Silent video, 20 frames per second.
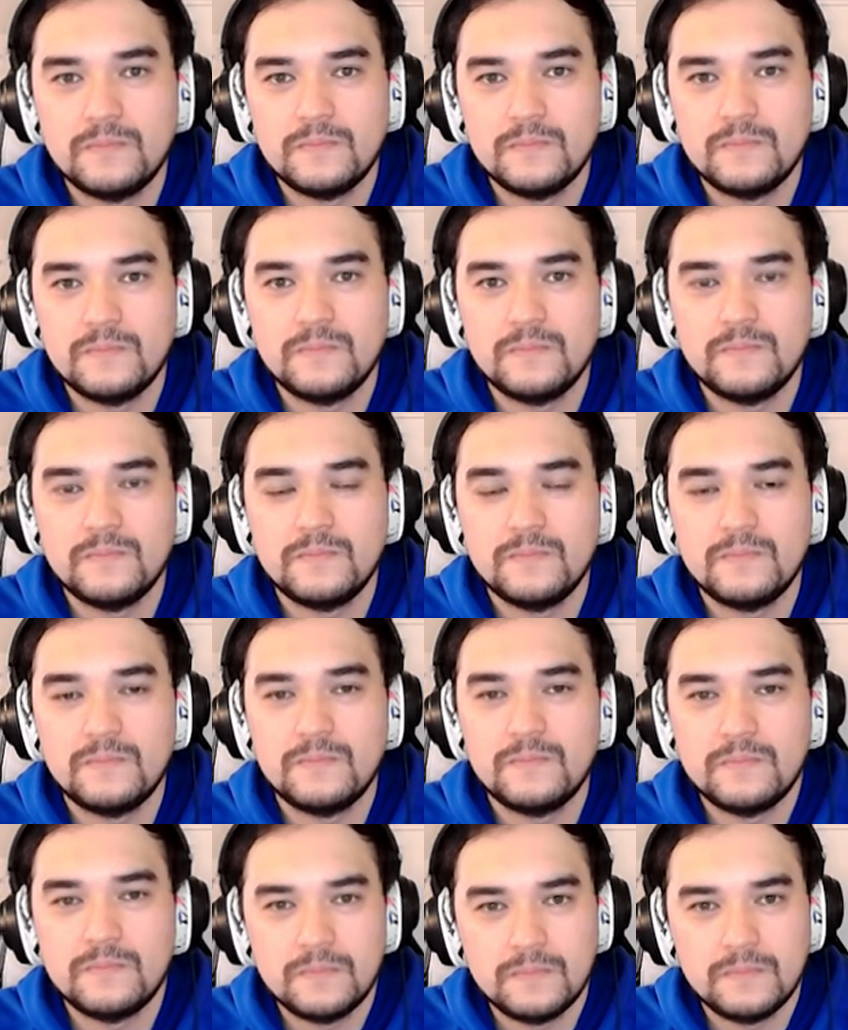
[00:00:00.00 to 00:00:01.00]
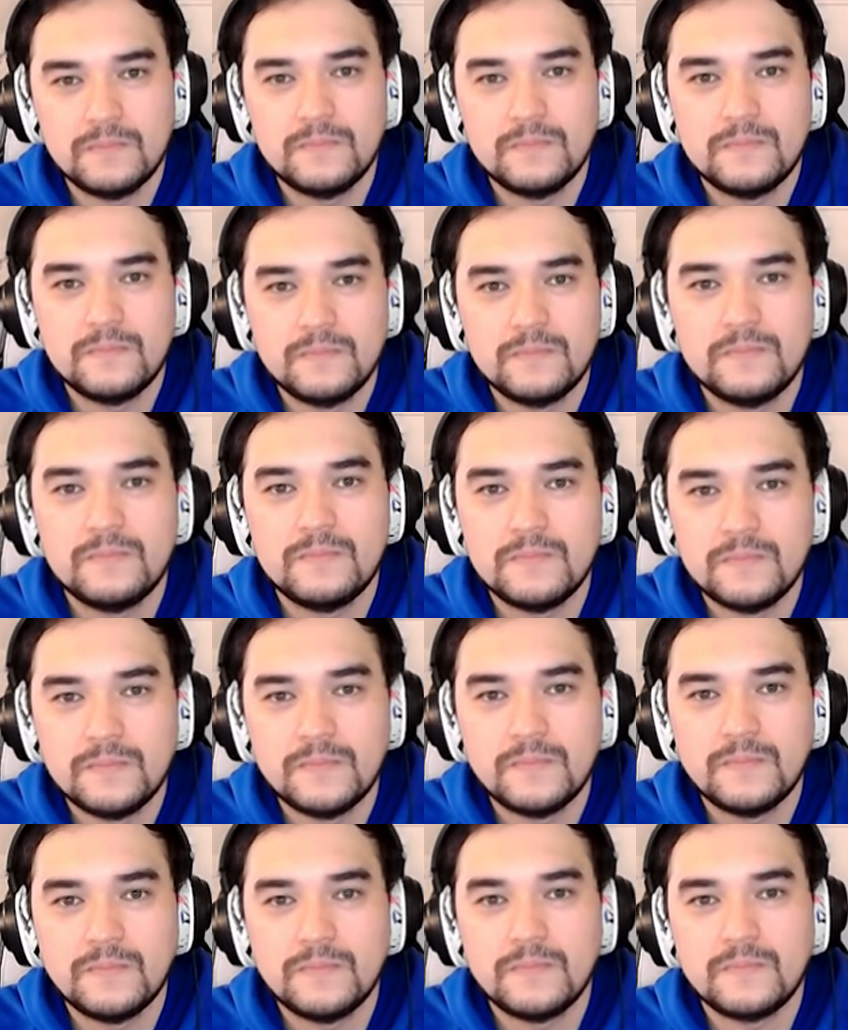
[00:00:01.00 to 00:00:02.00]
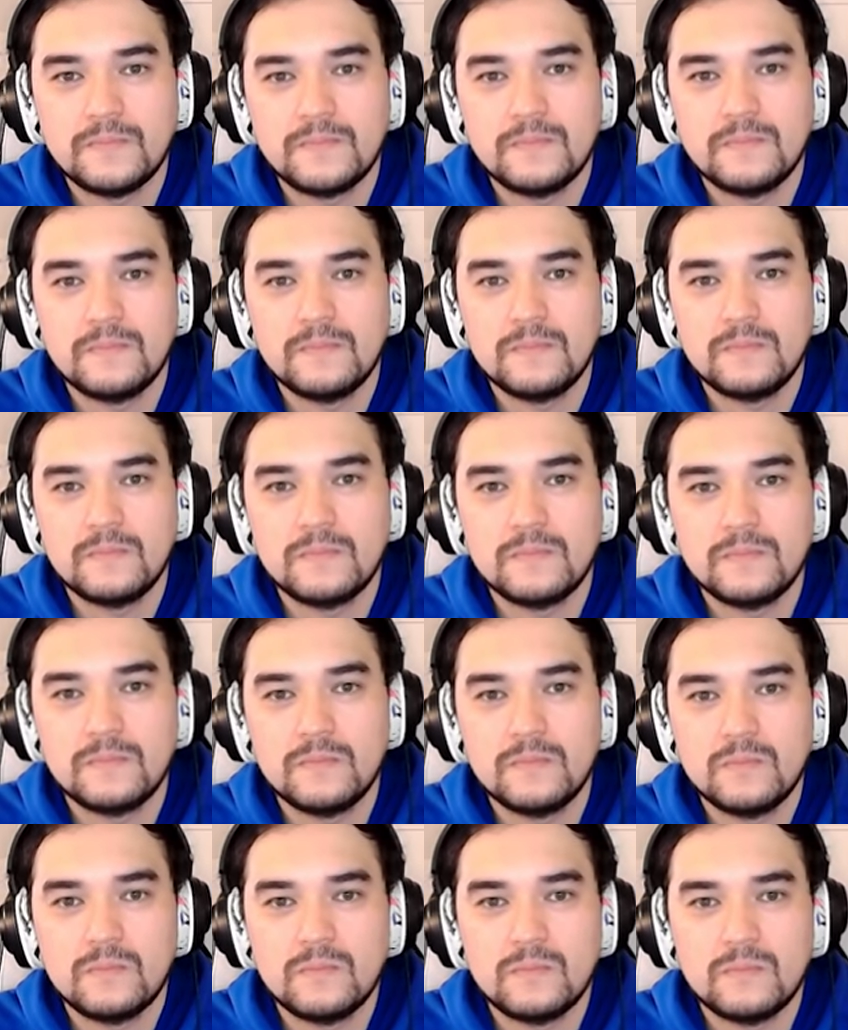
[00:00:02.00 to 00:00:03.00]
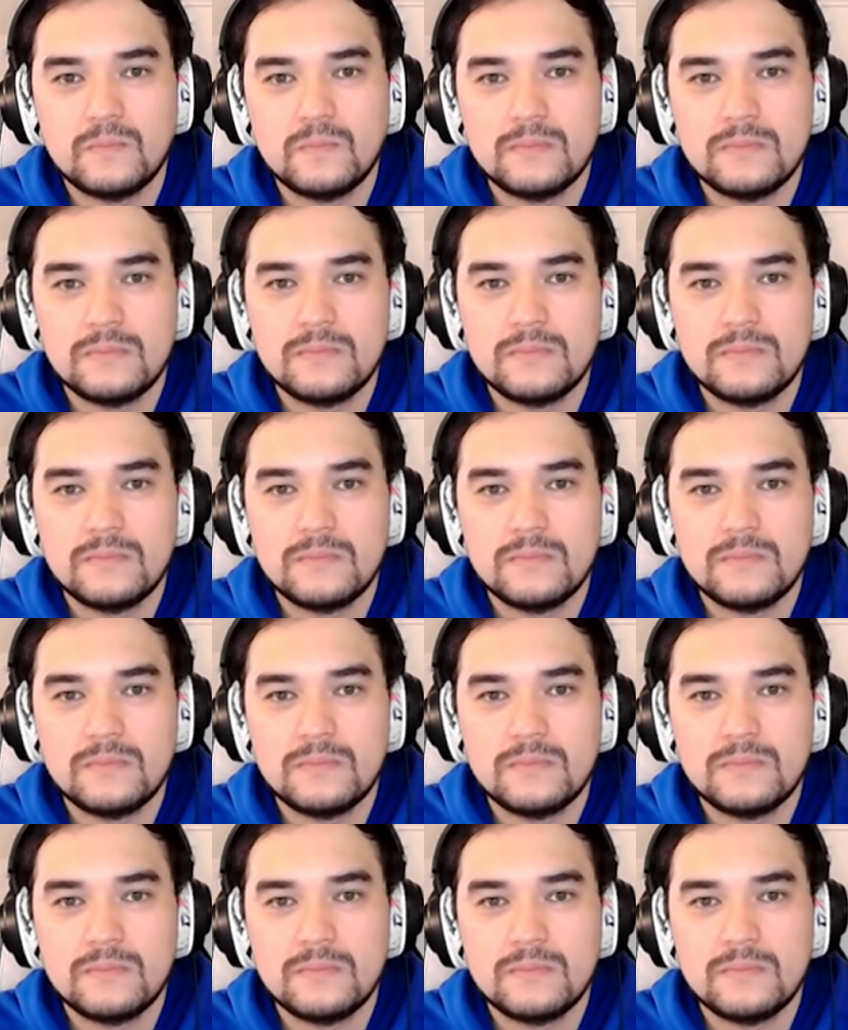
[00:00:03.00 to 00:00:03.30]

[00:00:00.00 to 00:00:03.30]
(silent)